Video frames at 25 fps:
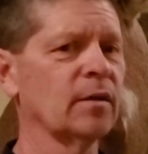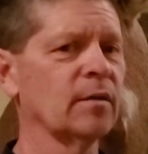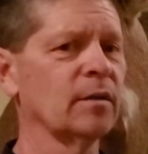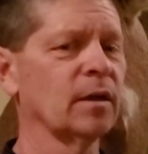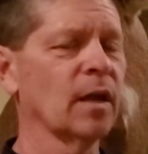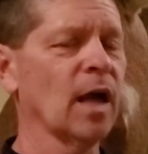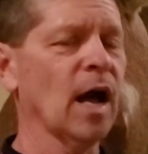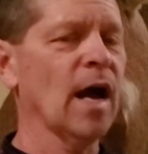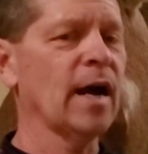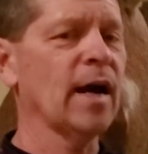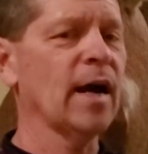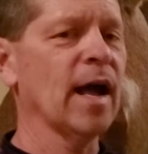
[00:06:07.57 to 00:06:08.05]

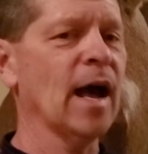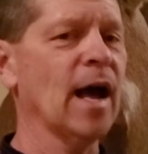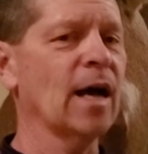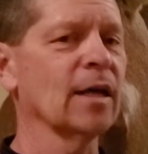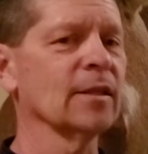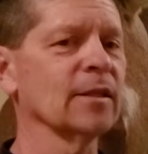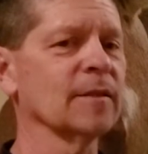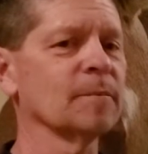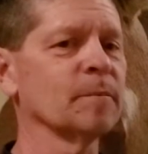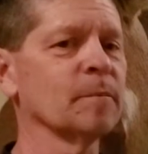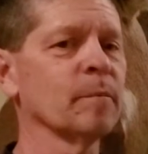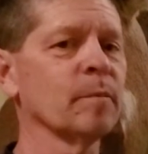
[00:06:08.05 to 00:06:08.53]
light
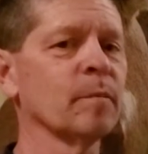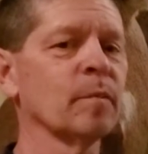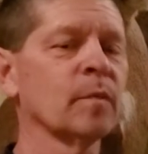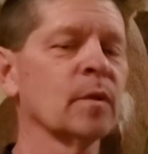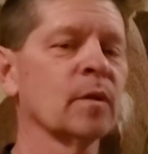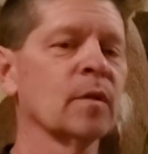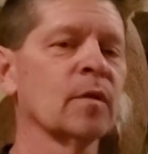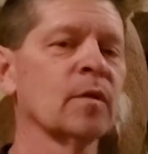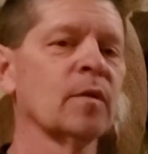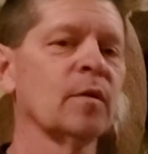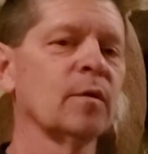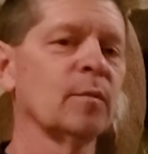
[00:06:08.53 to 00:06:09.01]
housing,
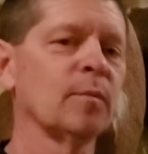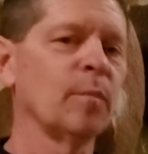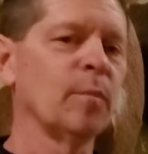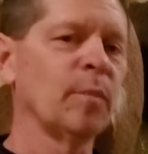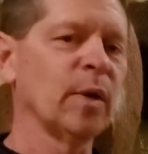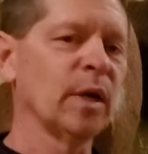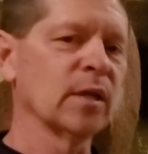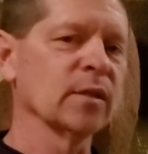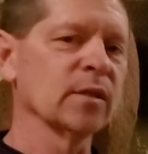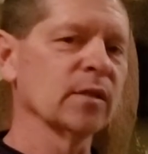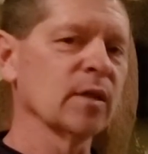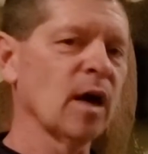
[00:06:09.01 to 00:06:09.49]

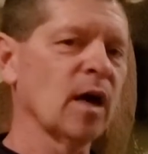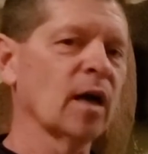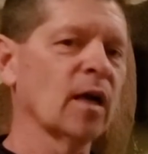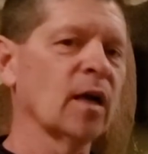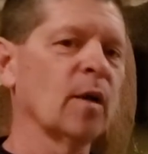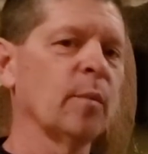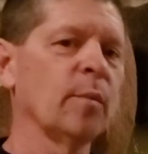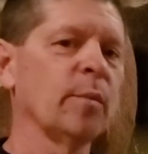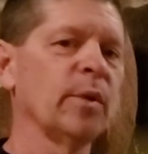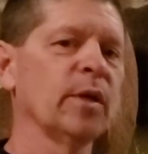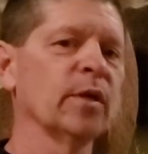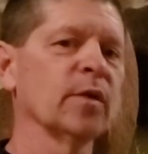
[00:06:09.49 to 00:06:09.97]
pin's not
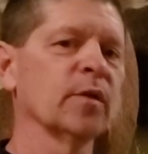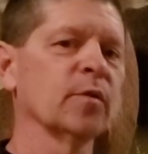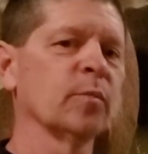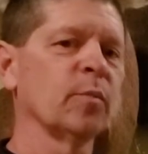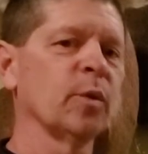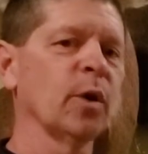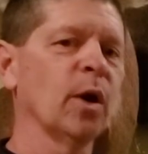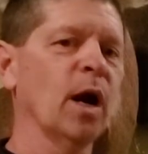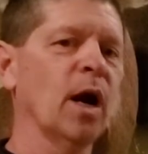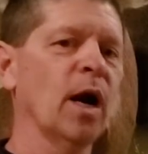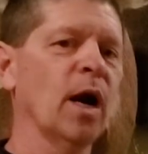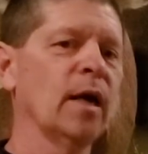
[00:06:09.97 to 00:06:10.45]
gonna be as
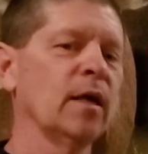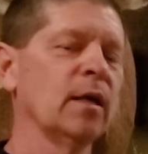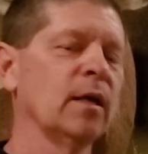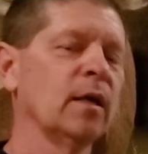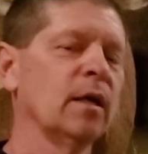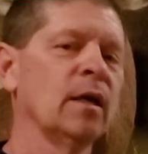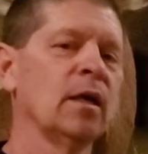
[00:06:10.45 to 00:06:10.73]
bright.